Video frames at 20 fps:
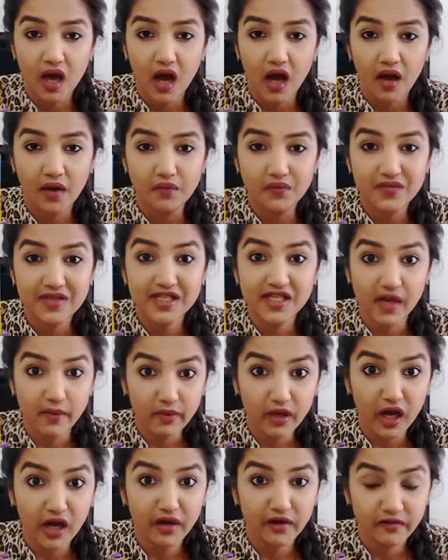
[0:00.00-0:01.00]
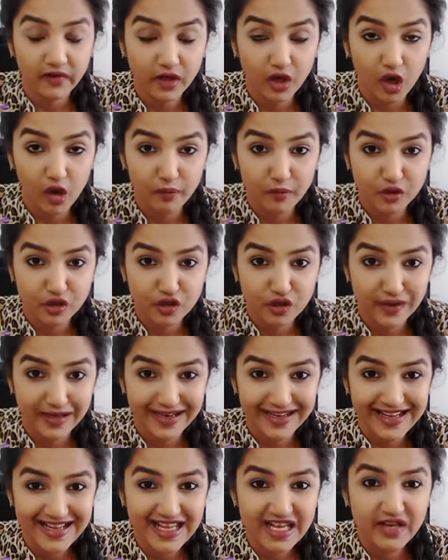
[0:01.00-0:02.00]
uh, some kind of an
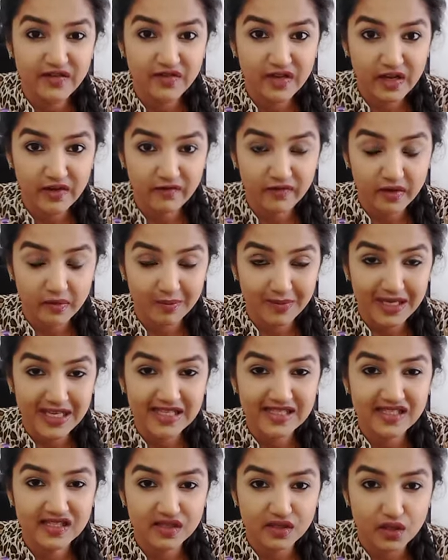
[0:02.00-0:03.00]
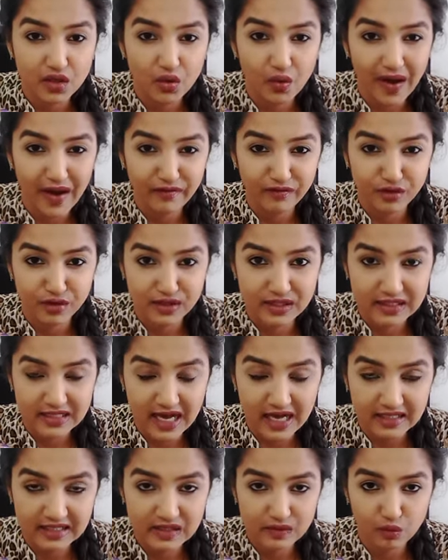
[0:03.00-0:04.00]
opportunity, even if it means you have to
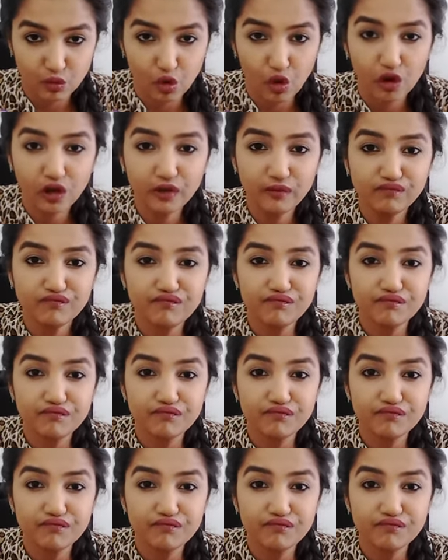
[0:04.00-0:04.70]
start small,